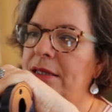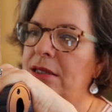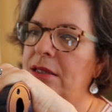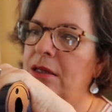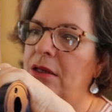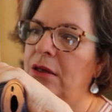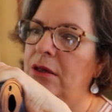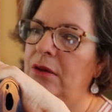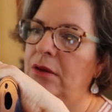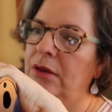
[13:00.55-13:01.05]

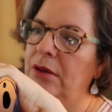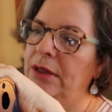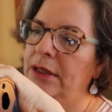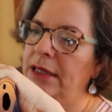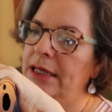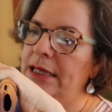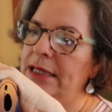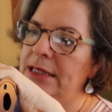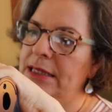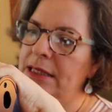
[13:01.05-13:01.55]
So
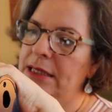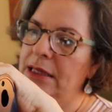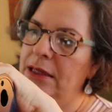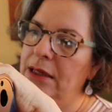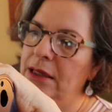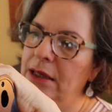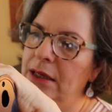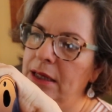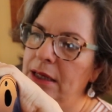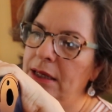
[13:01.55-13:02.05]
this
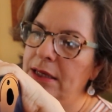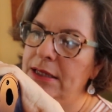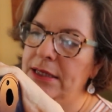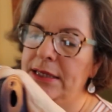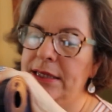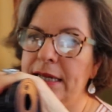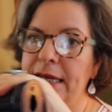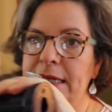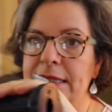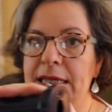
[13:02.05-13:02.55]

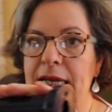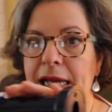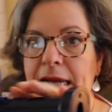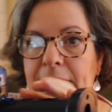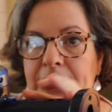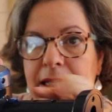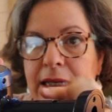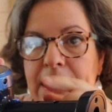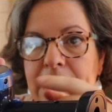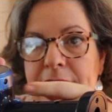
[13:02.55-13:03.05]
stays
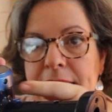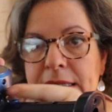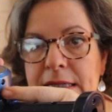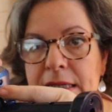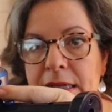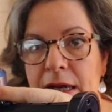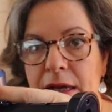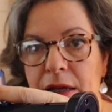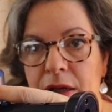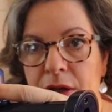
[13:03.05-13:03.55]
like
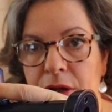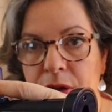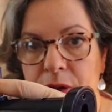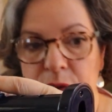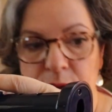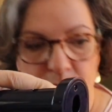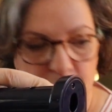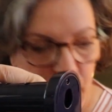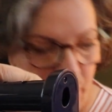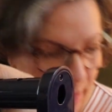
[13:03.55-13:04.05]
this.
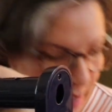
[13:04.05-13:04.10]
The